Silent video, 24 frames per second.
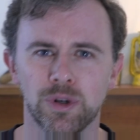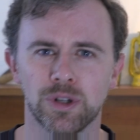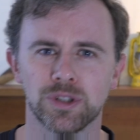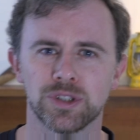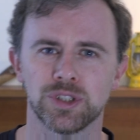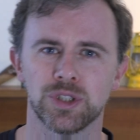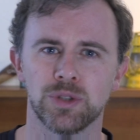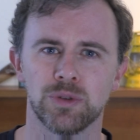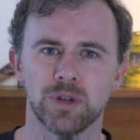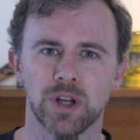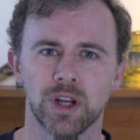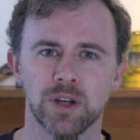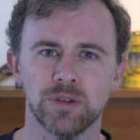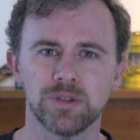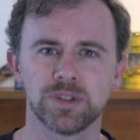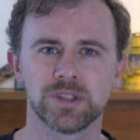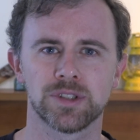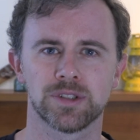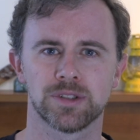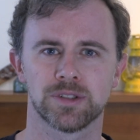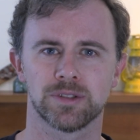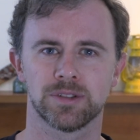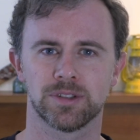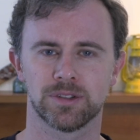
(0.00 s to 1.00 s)
not too
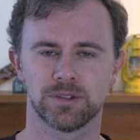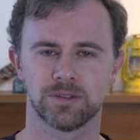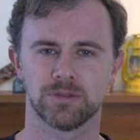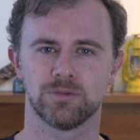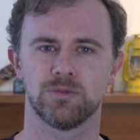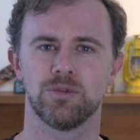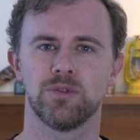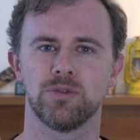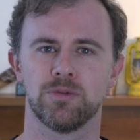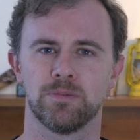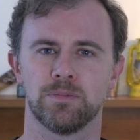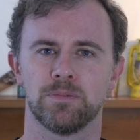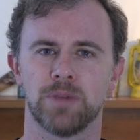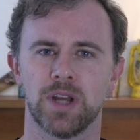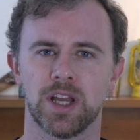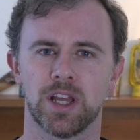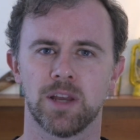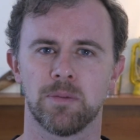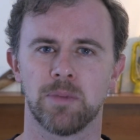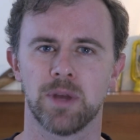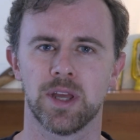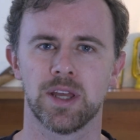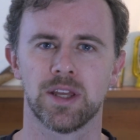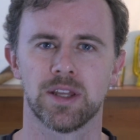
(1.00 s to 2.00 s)
close. Oh,
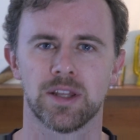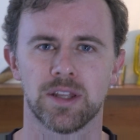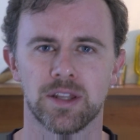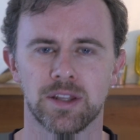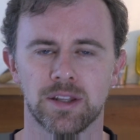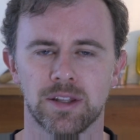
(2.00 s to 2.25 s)
back a bit.